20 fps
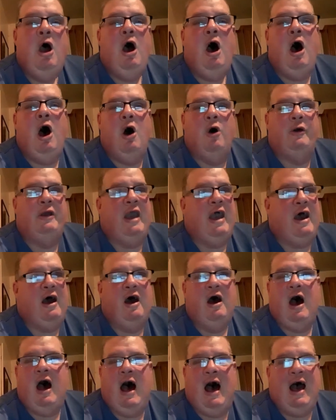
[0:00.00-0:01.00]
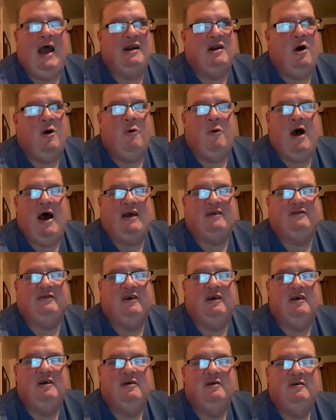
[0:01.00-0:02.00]
Oh, yeah. I know,
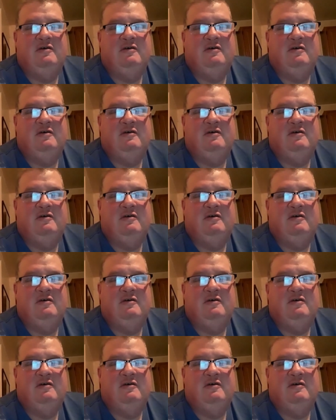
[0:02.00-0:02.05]
Roxy.